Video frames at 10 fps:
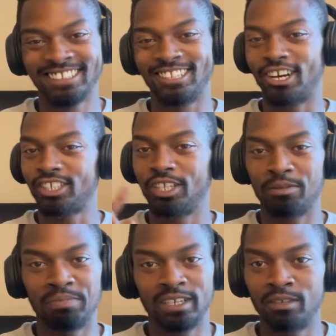Larsa
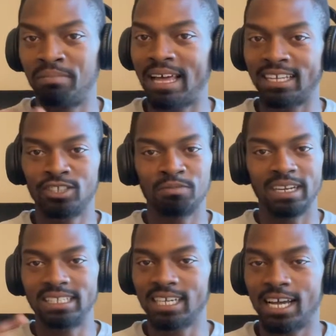done been to block too
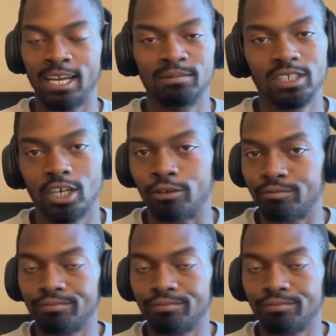many times, so.